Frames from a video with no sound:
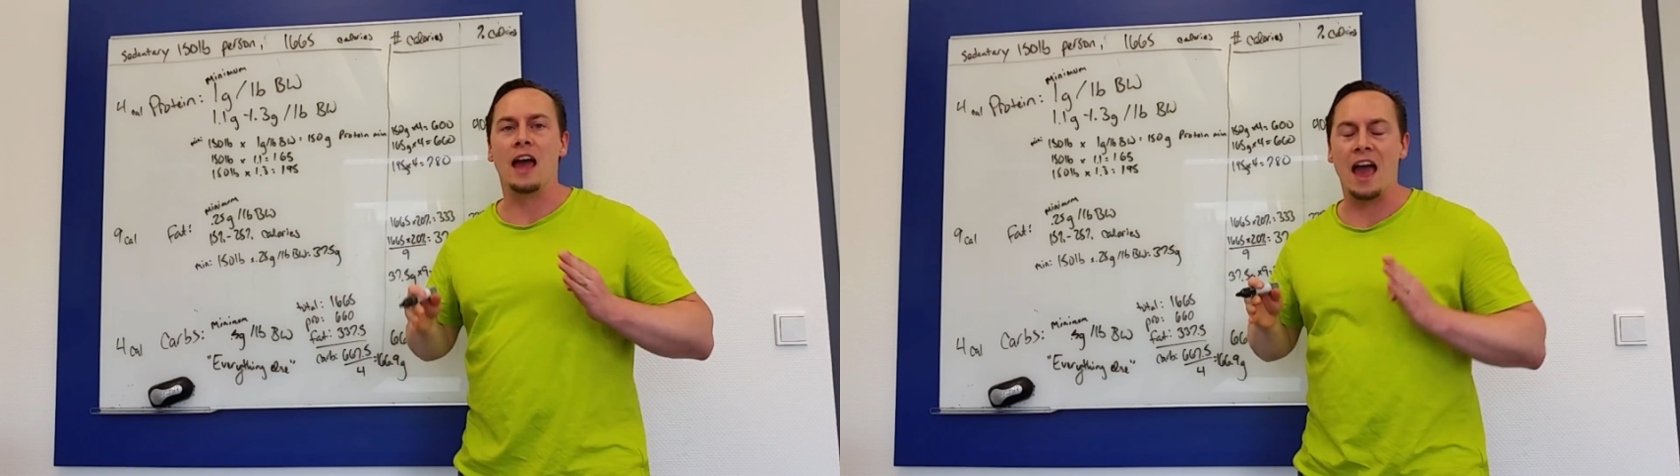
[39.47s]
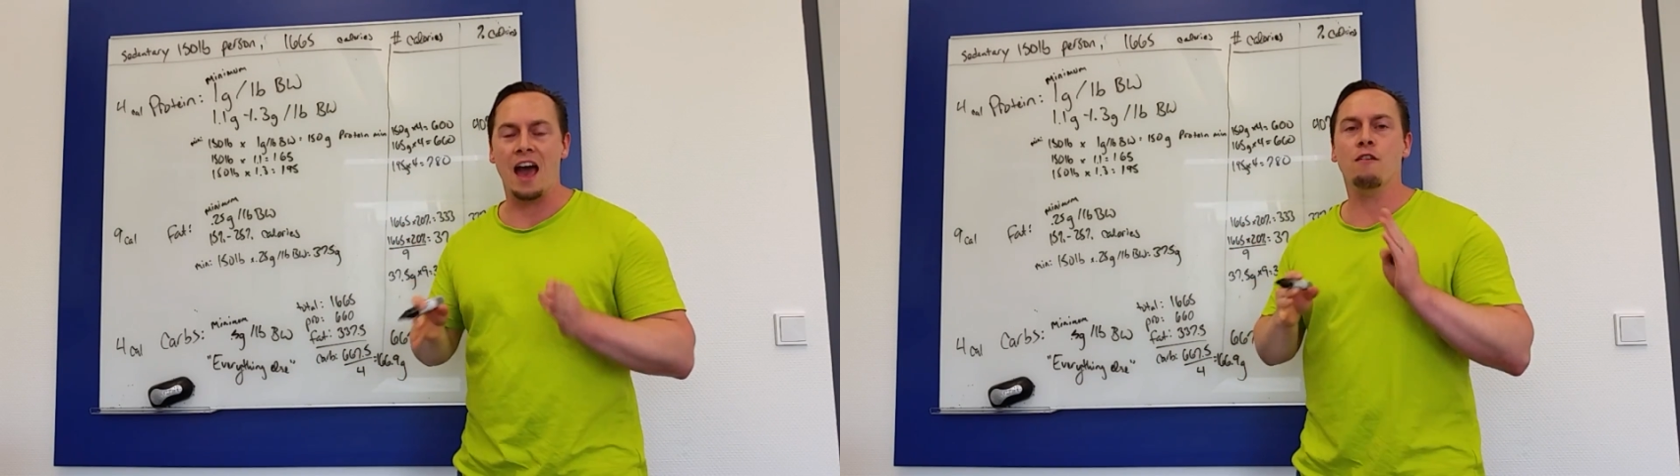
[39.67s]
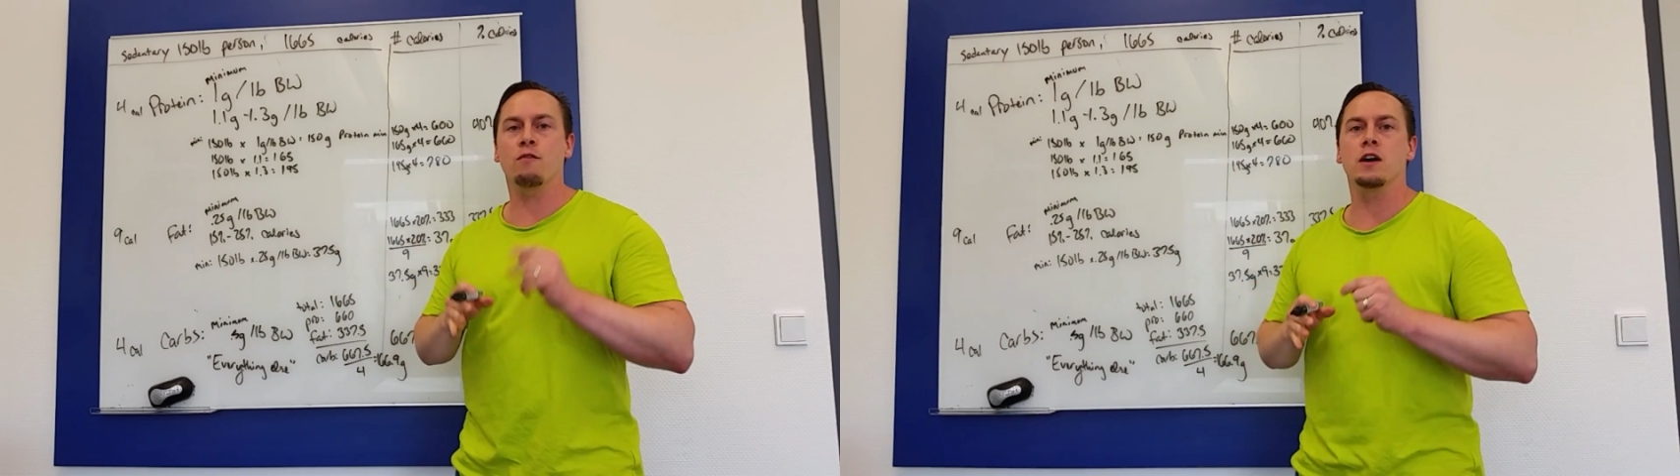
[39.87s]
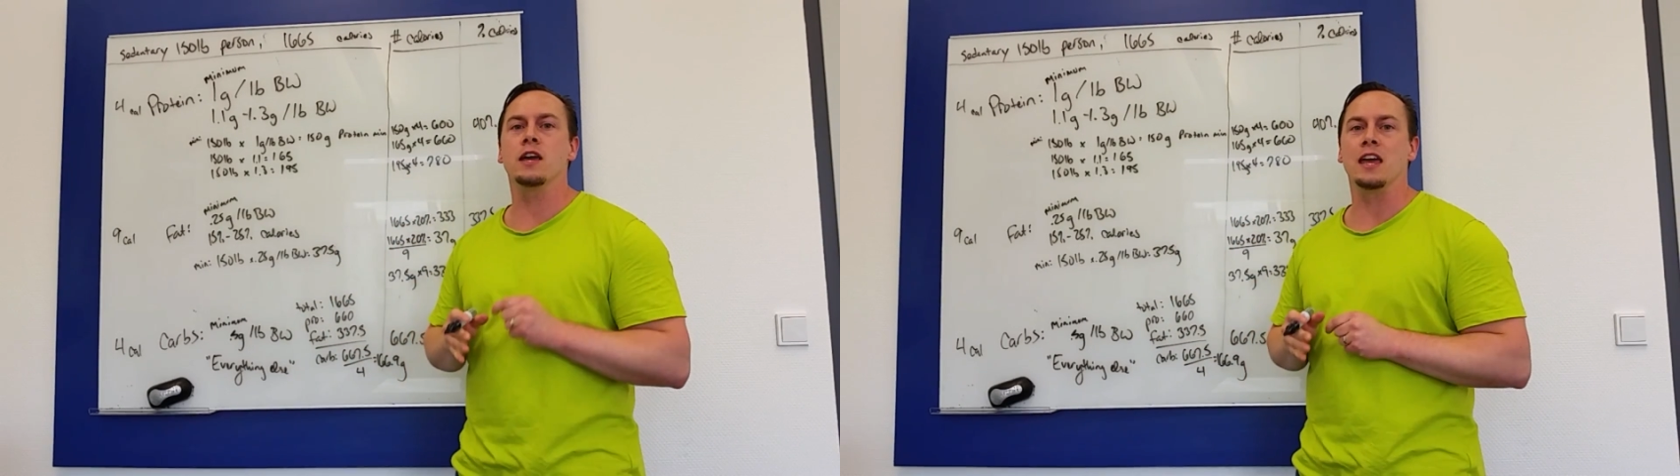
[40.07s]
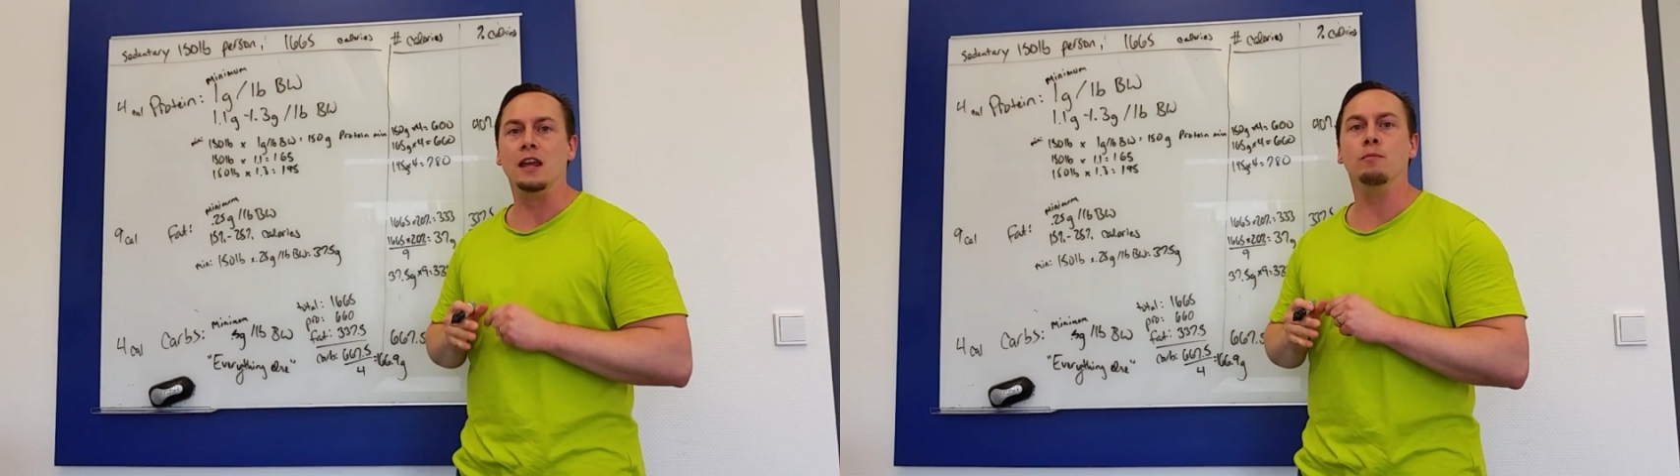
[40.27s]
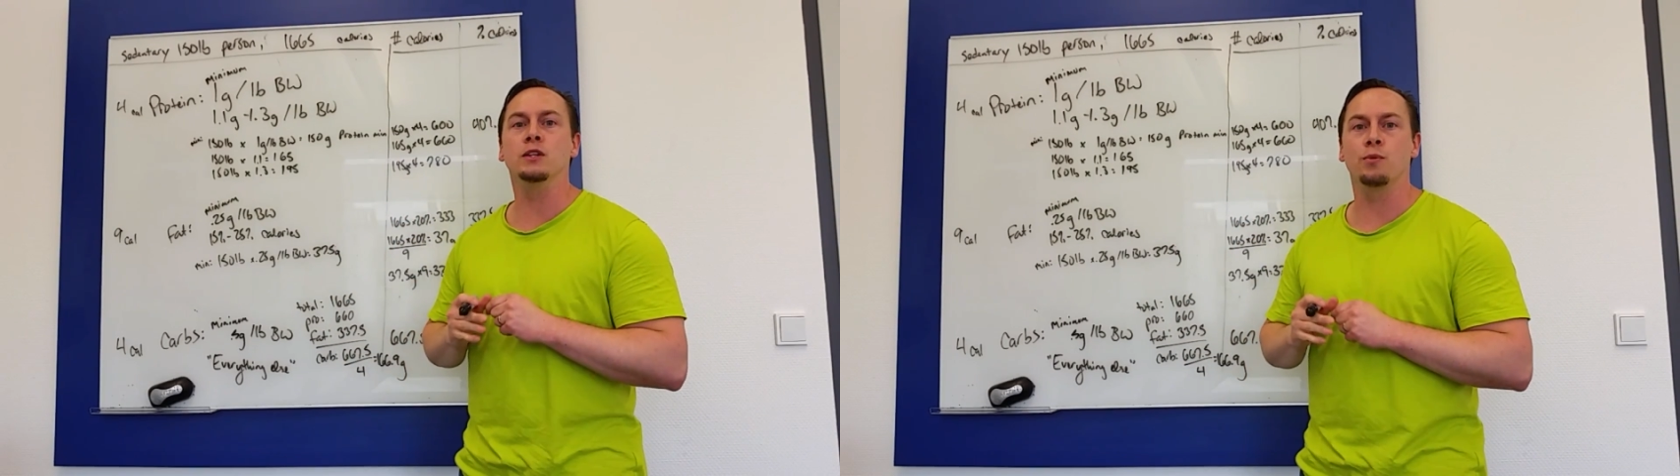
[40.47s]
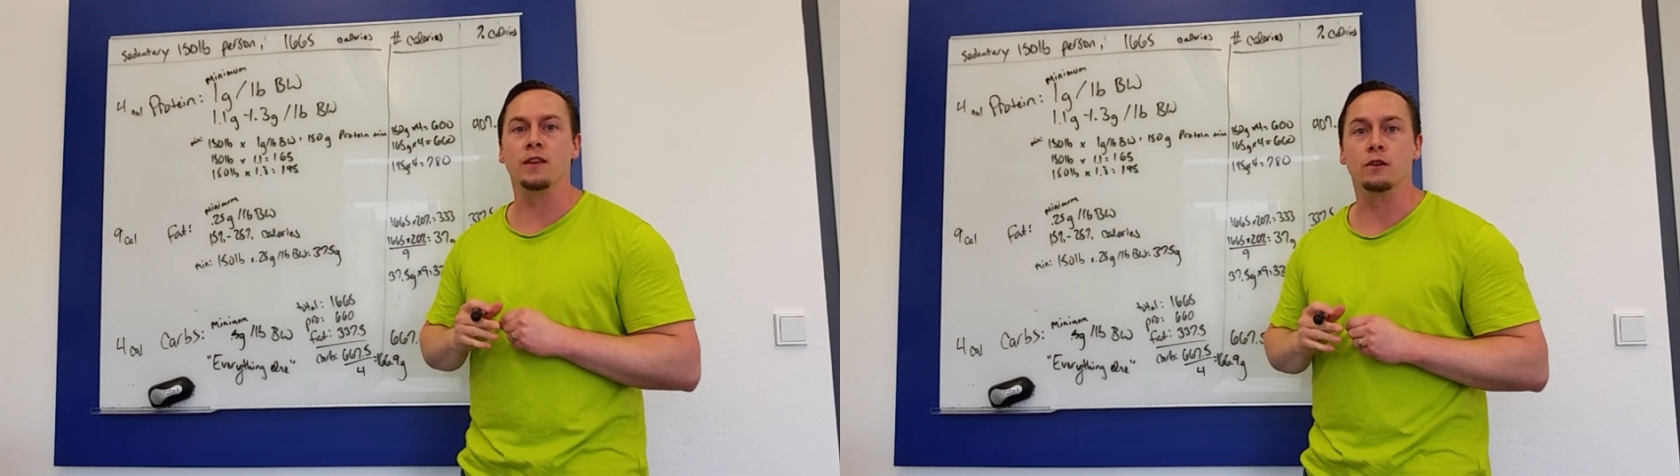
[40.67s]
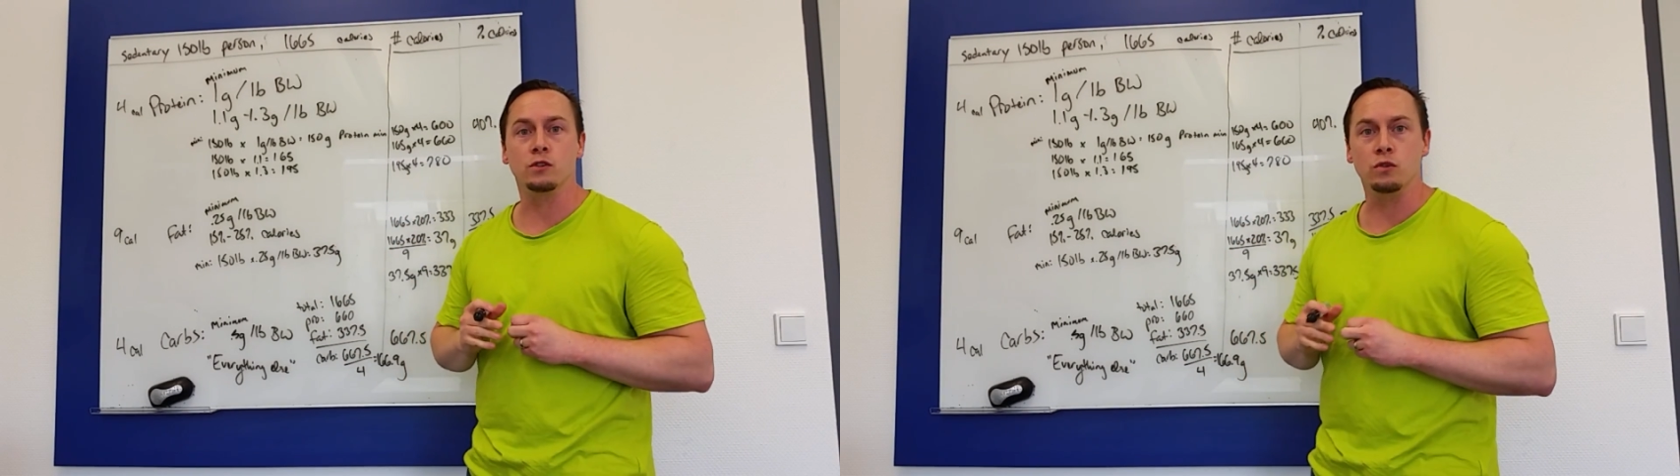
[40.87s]
halfway in
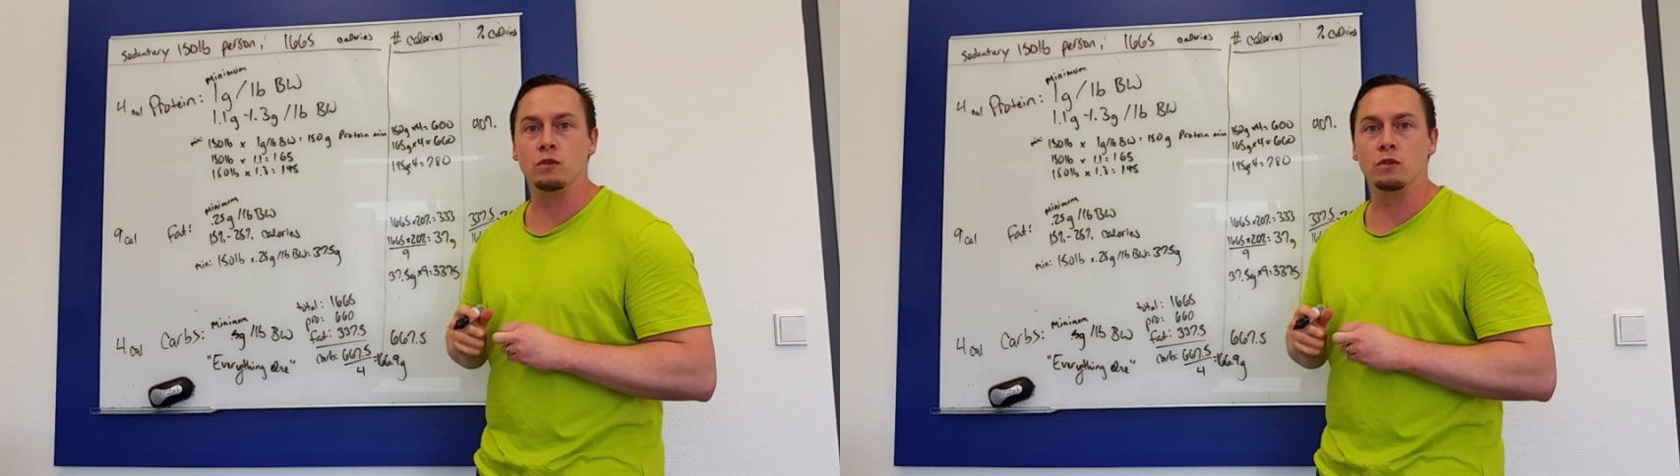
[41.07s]
between those